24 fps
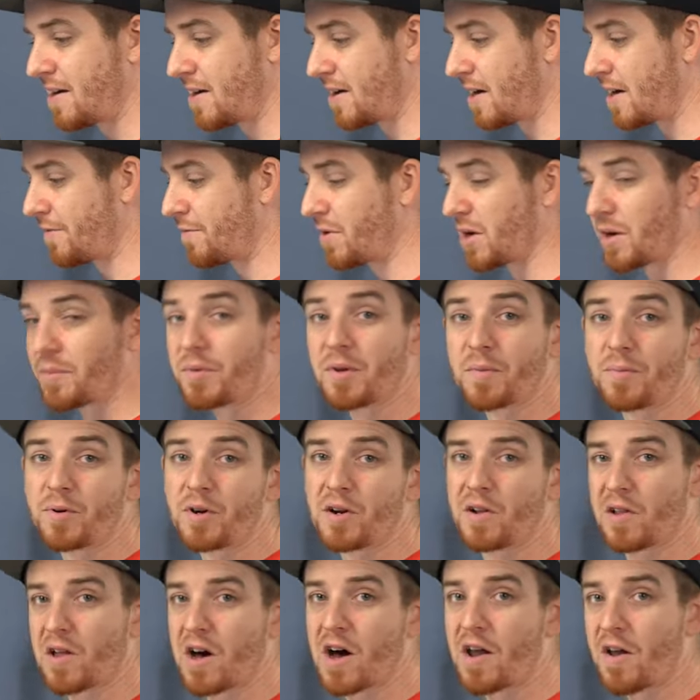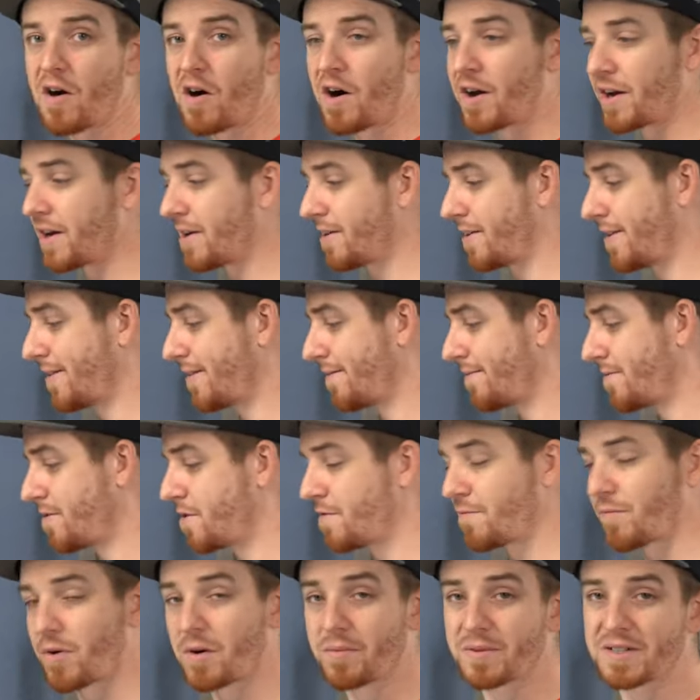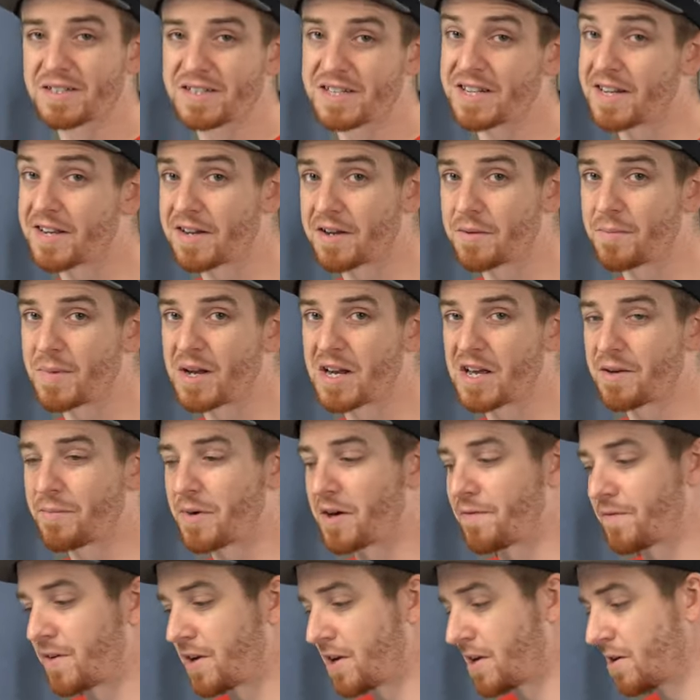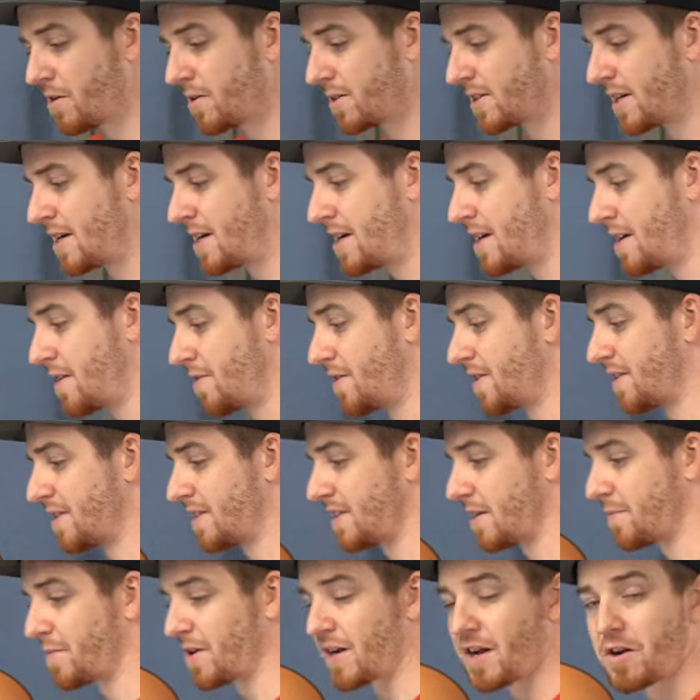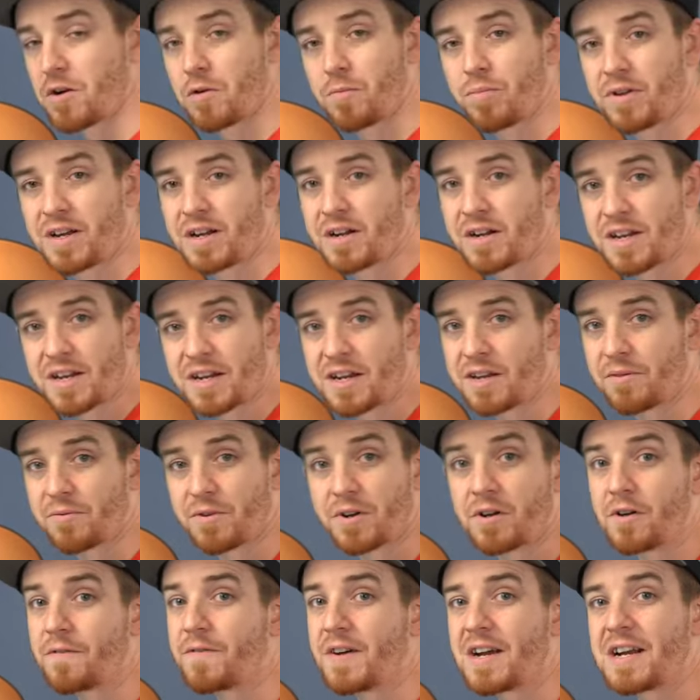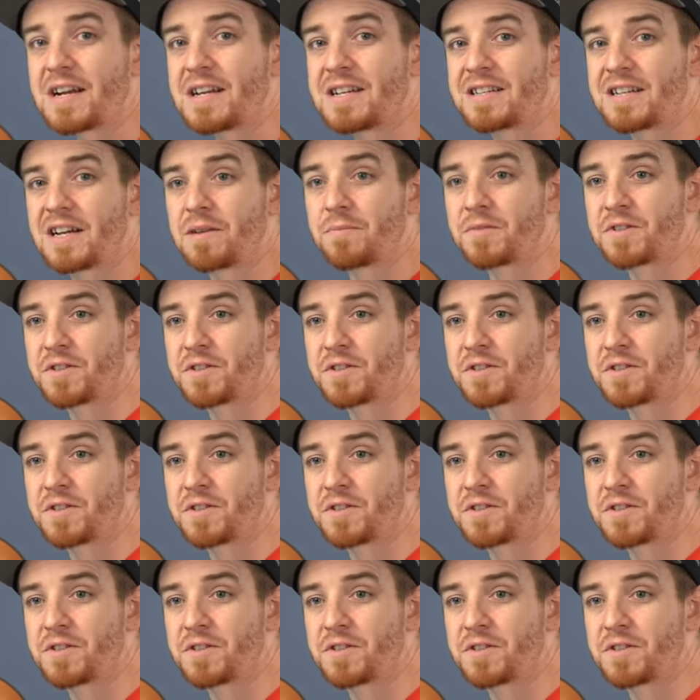I've been able to put a lot on it and you've probably seen it in many of my videos. This is something I don't plan on getting rid of anytime